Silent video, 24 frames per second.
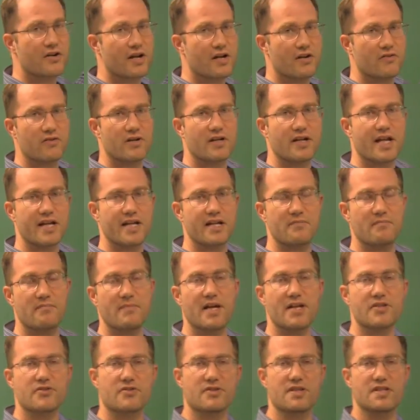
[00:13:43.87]
I didn't
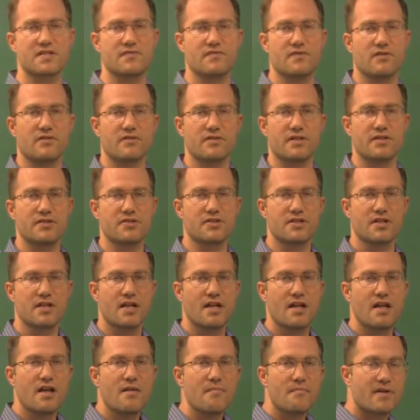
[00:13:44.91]
measure this voltage,
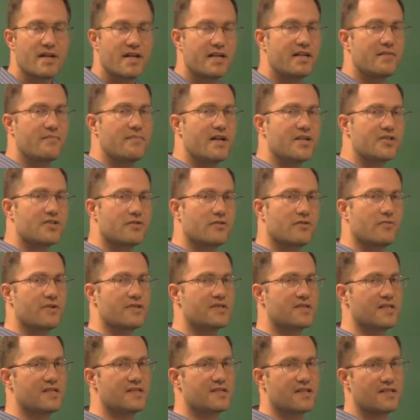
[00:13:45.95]
but I did measure the
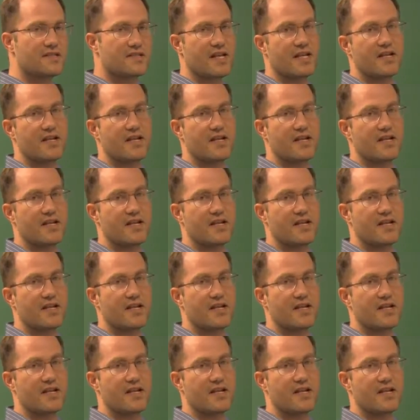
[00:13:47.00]
resistance.